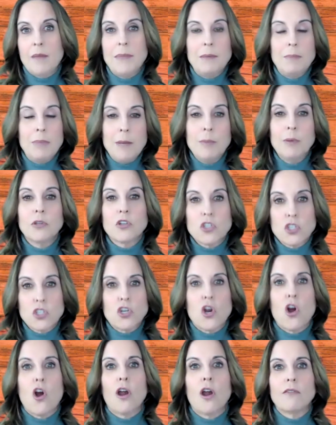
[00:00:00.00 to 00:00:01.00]
People are
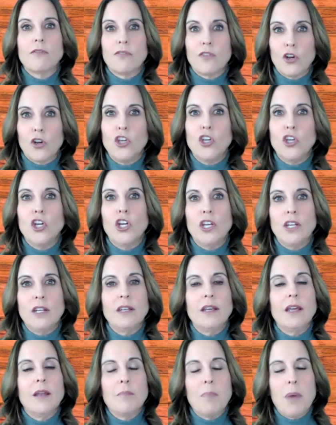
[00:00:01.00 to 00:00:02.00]
starved for
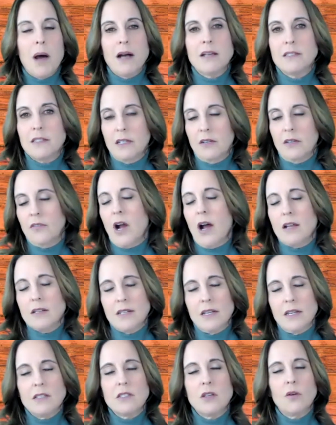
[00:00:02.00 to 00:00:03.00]
good and positive content.